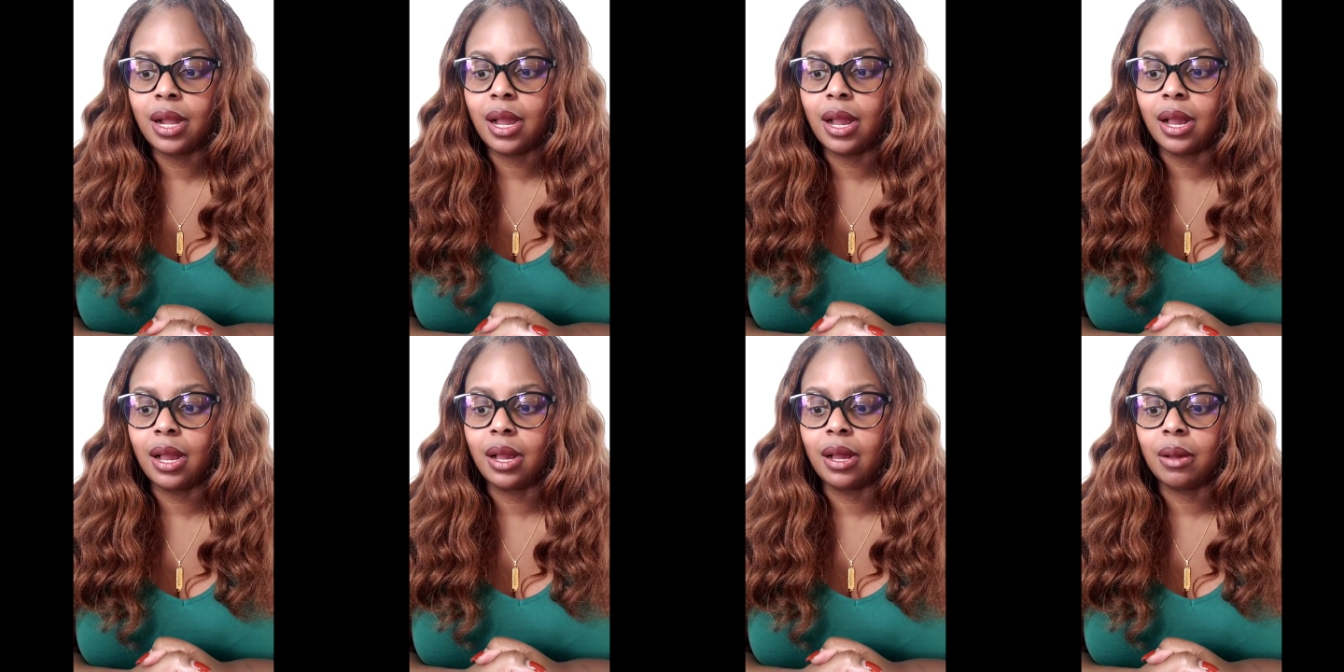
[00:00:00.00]

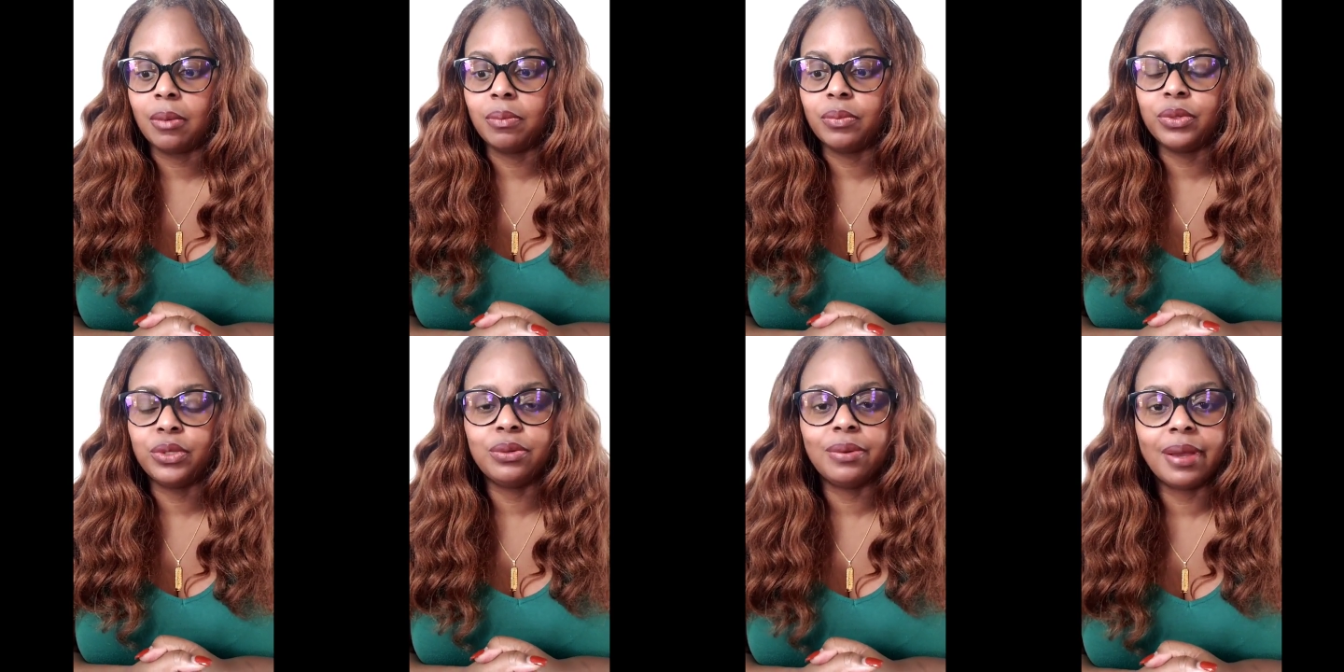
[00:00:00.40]

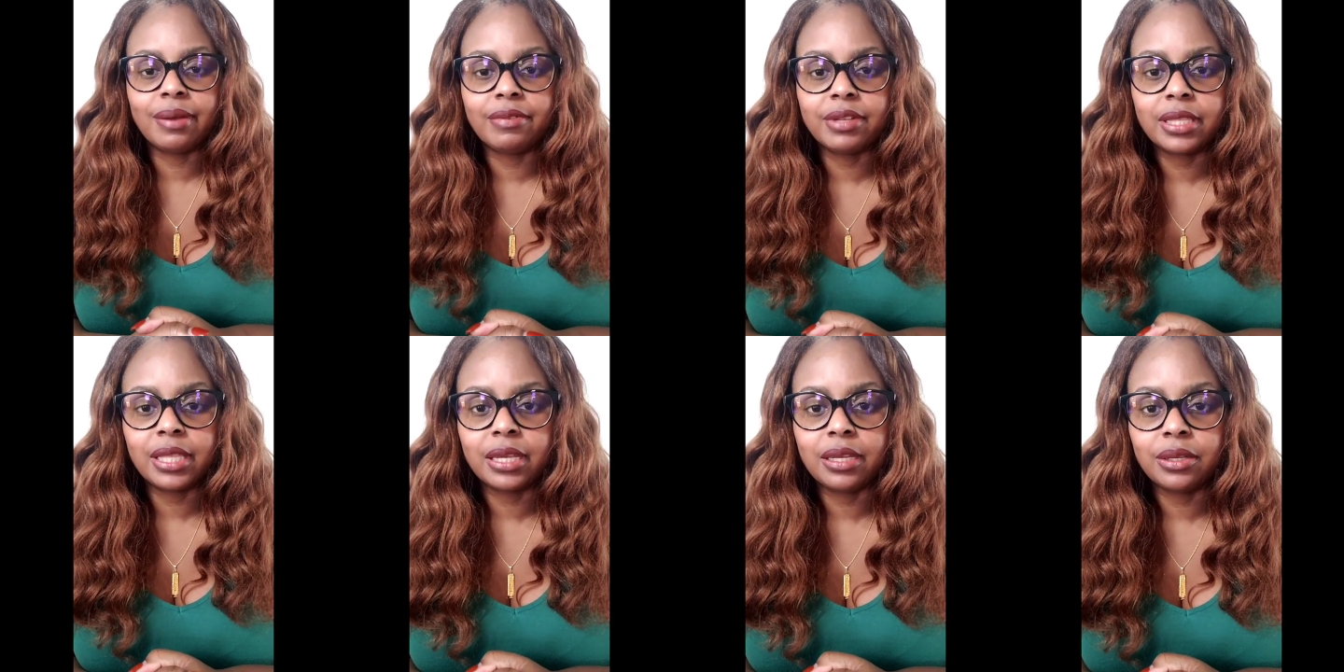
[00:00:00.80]
Um, do
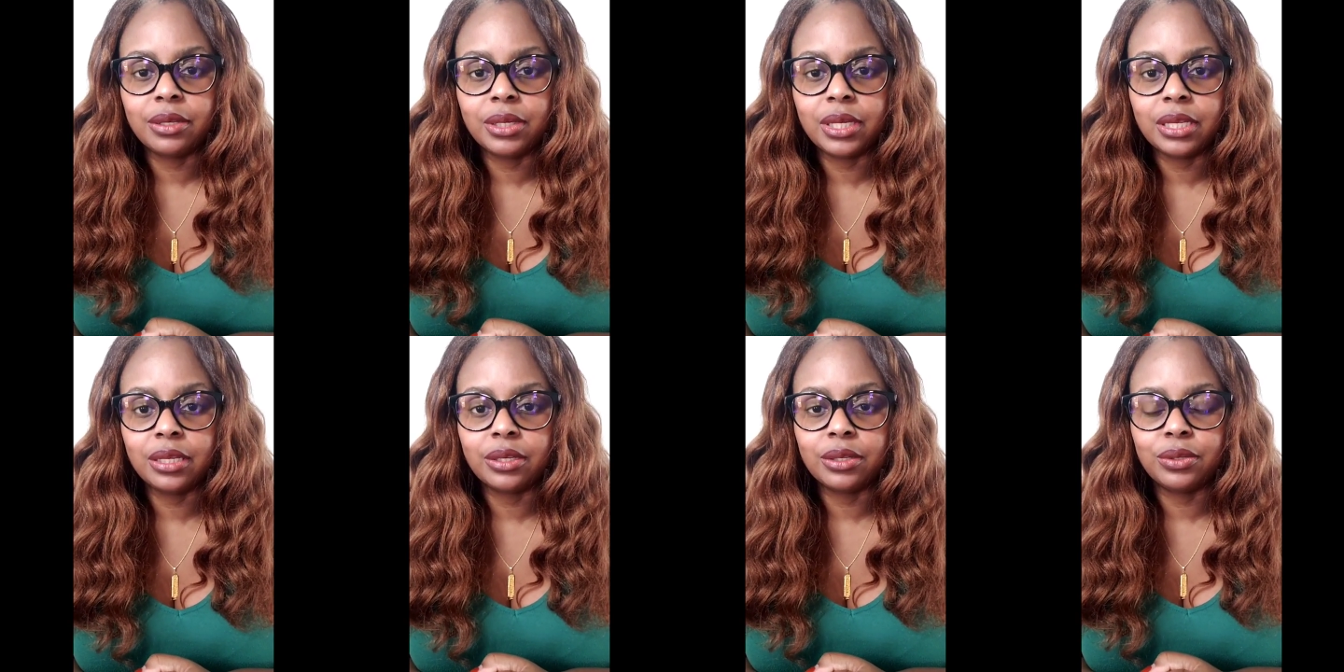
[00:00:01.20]
everything
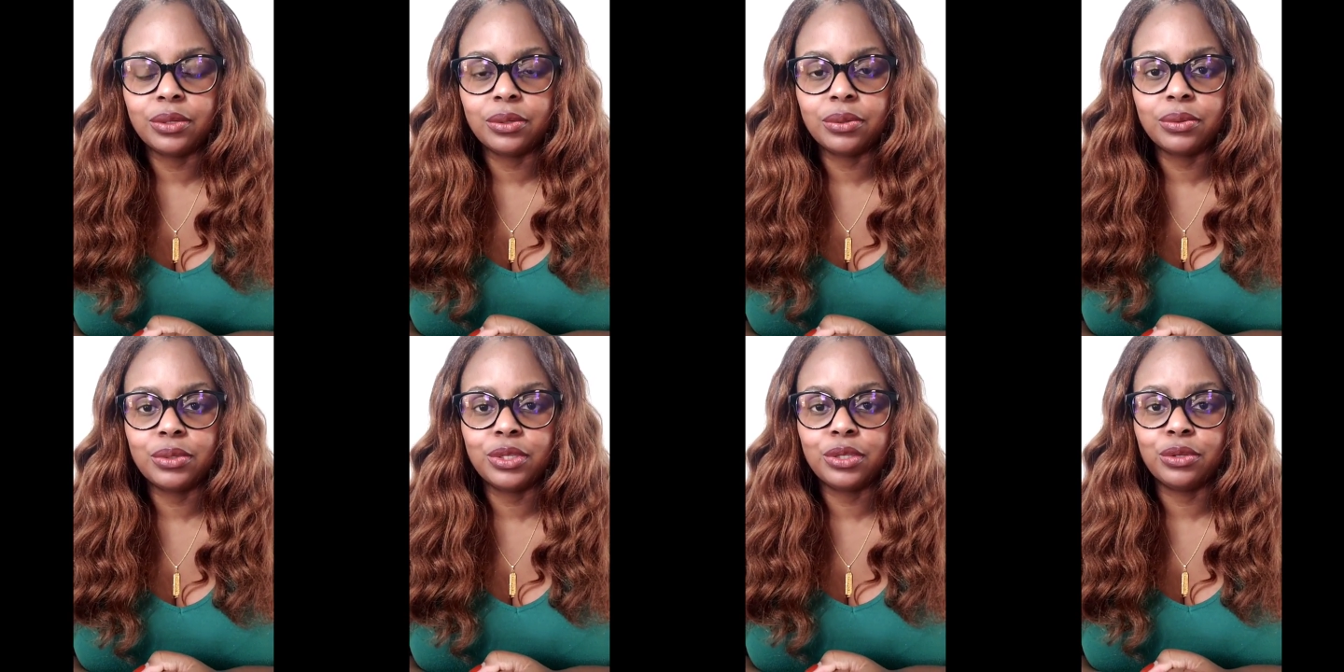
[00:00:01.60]
you need to
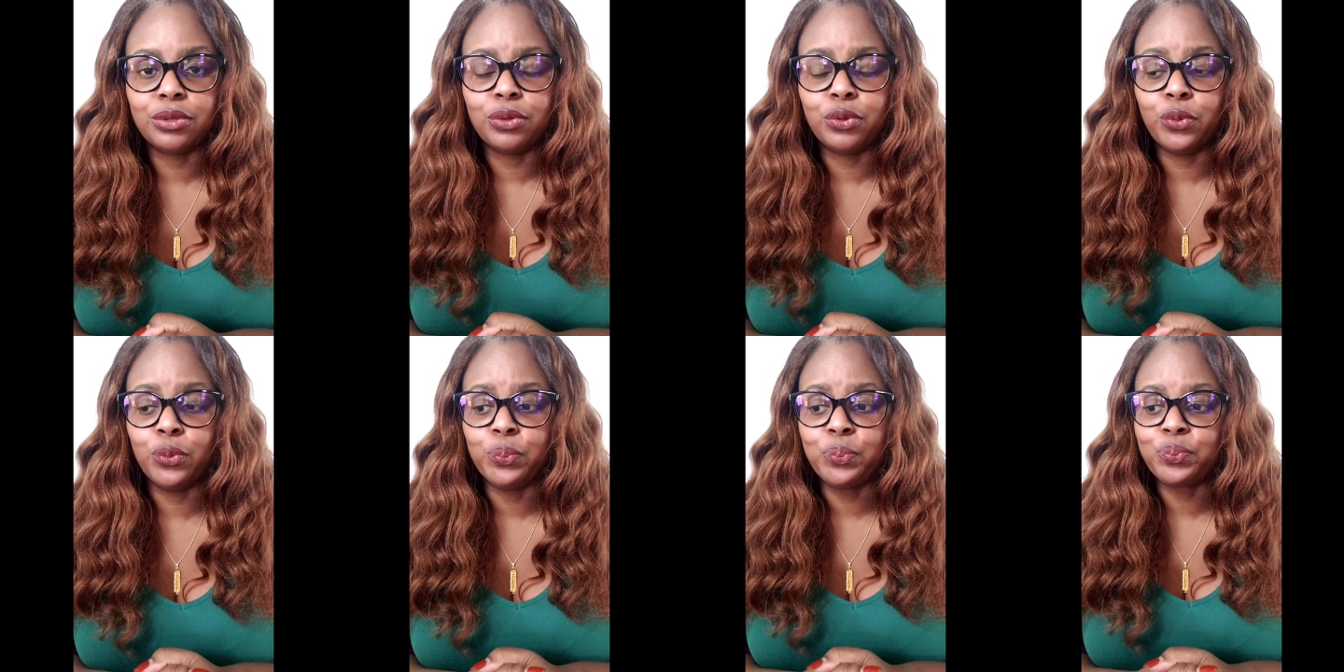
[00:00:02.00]
do
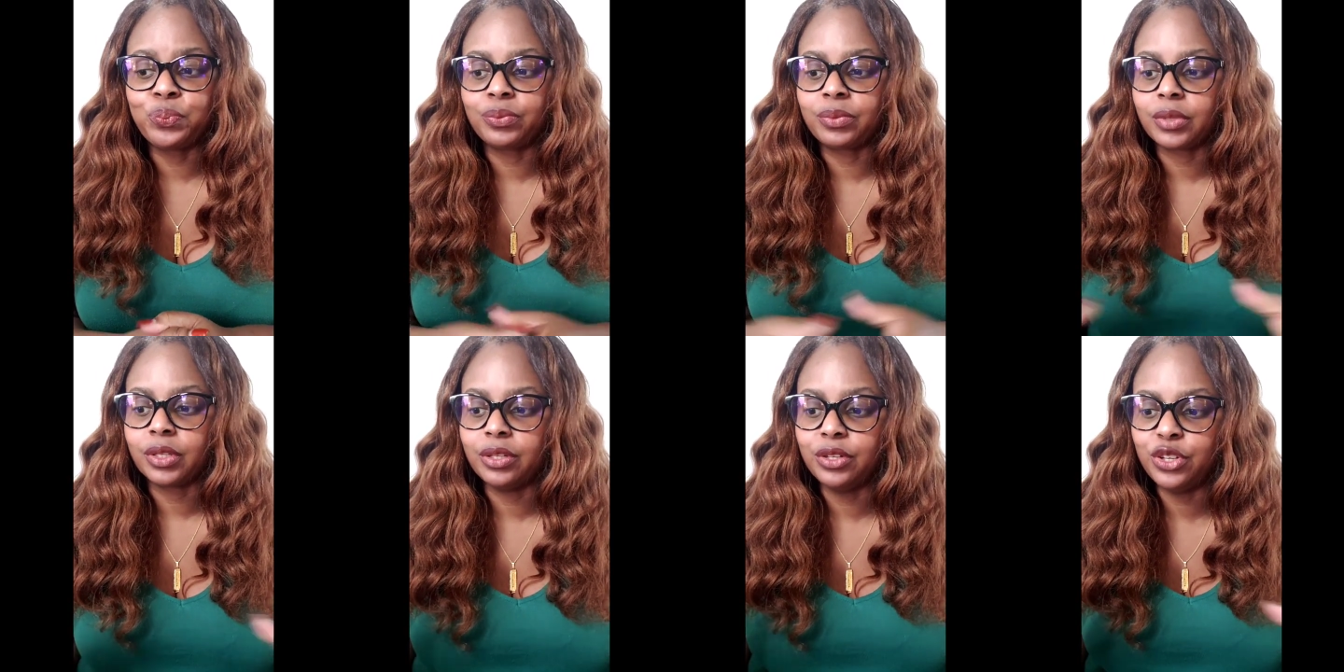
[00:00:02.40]
to
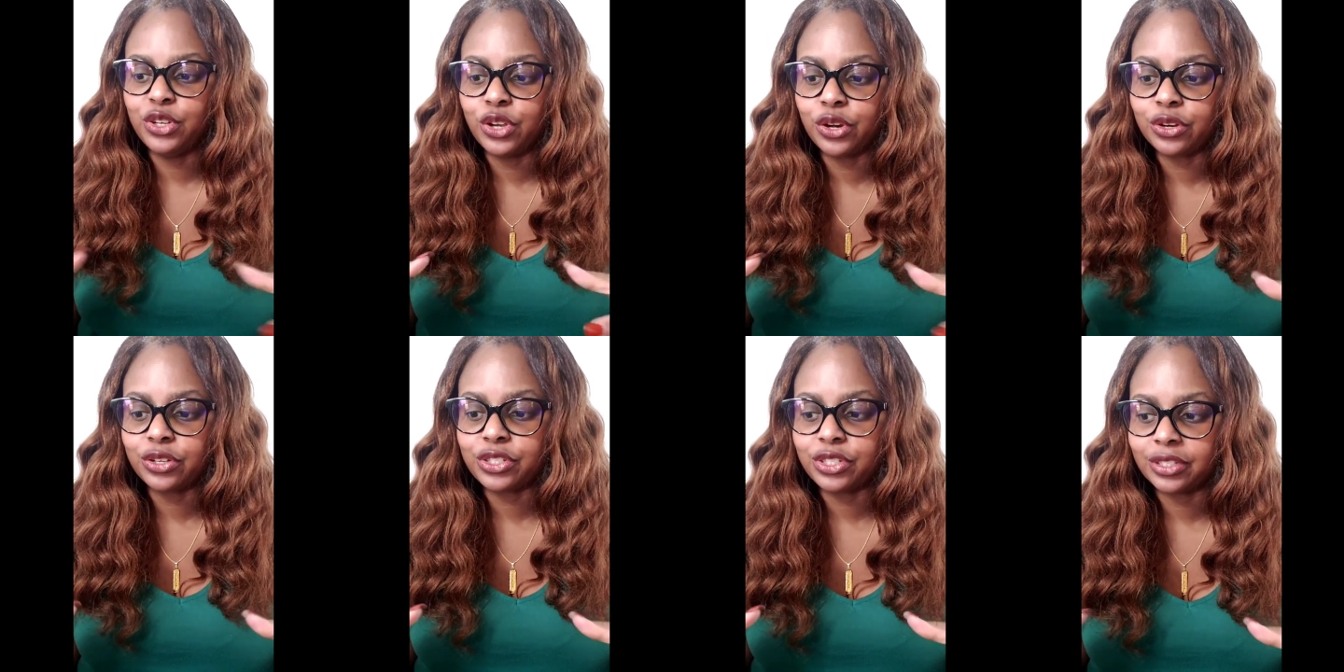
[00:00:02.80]

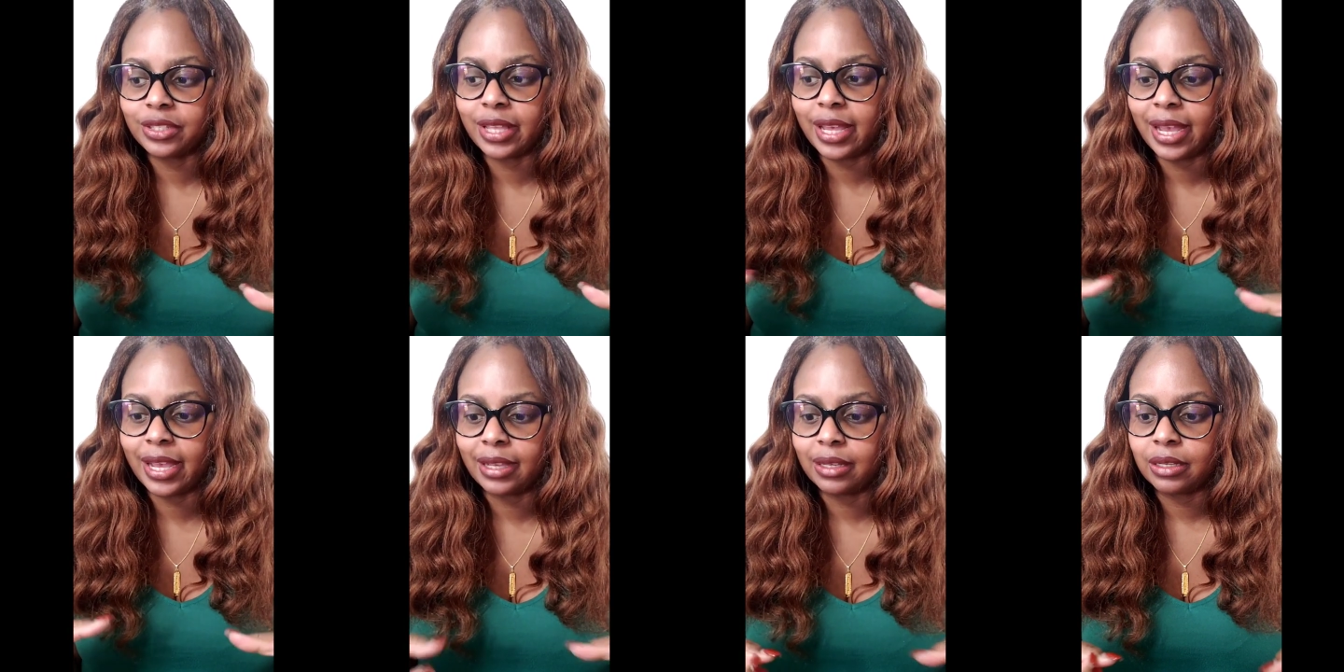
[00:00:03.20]
nurture
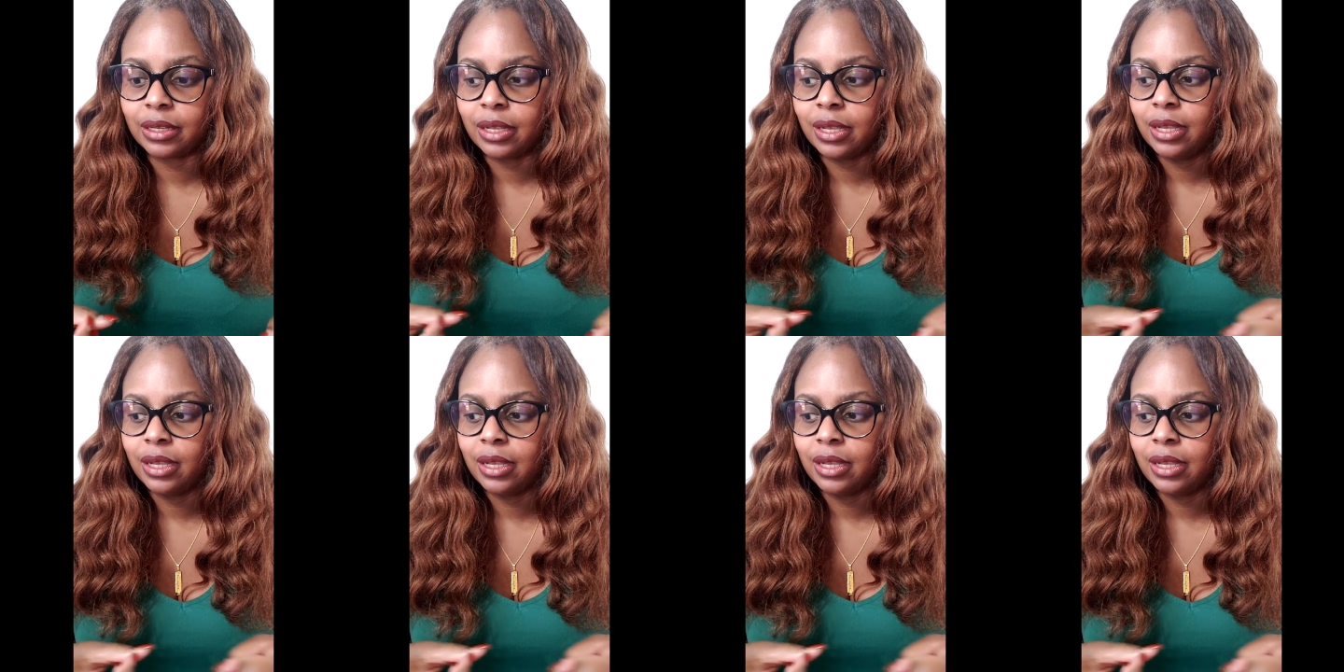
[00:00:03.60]
that